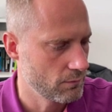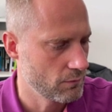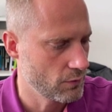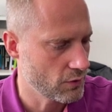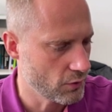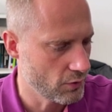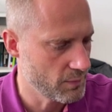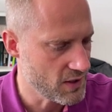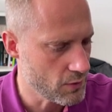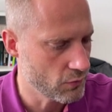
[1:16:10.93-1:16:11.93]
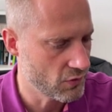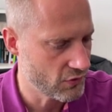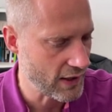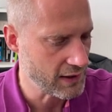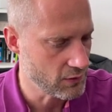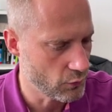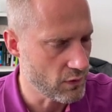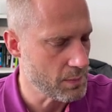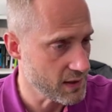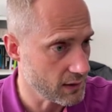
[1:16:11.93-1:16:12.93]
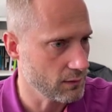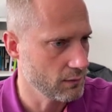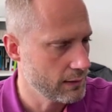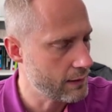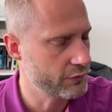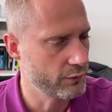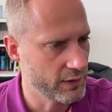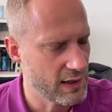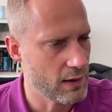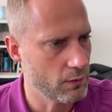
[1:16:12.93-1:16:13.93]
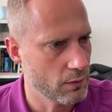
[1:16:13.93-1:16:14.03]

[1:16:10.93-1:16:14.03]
couldn't be used to sign into VPN after 1 hour,